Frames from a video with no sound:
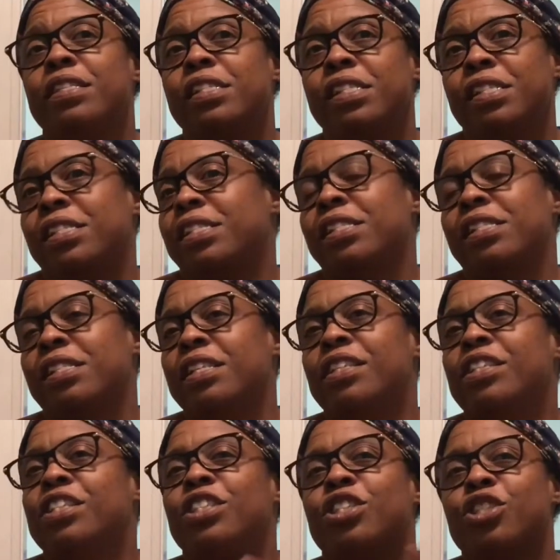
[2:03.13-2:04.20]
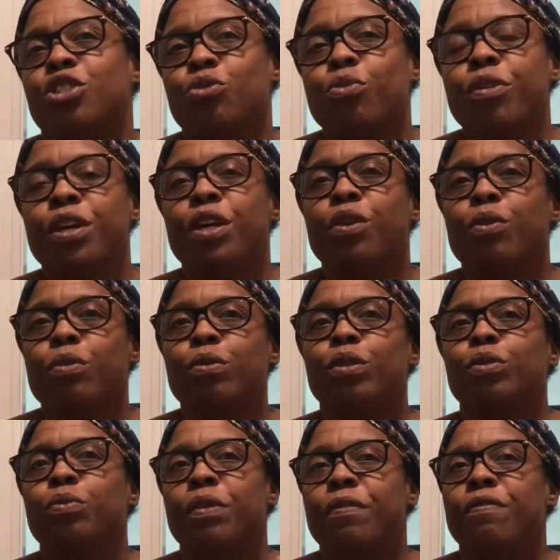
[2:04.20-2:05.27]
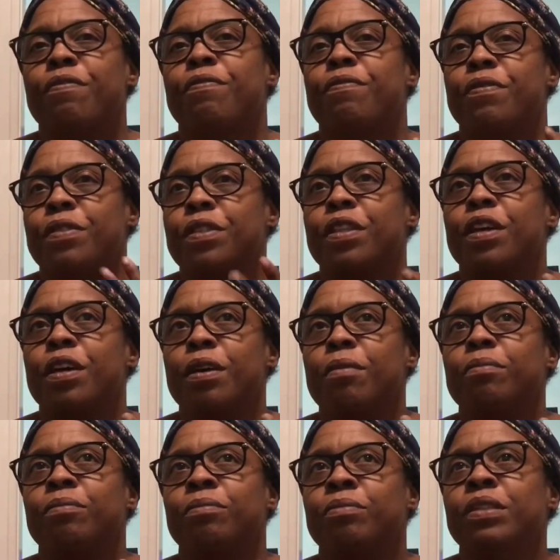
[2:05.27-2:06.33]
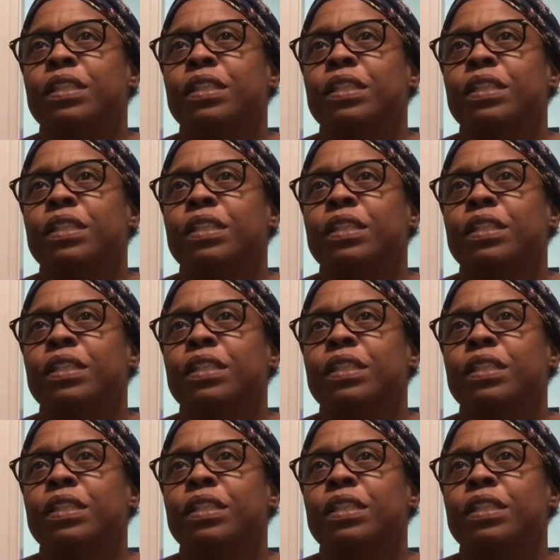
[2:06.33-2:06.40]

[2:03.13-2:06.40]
this is just the story goes with them.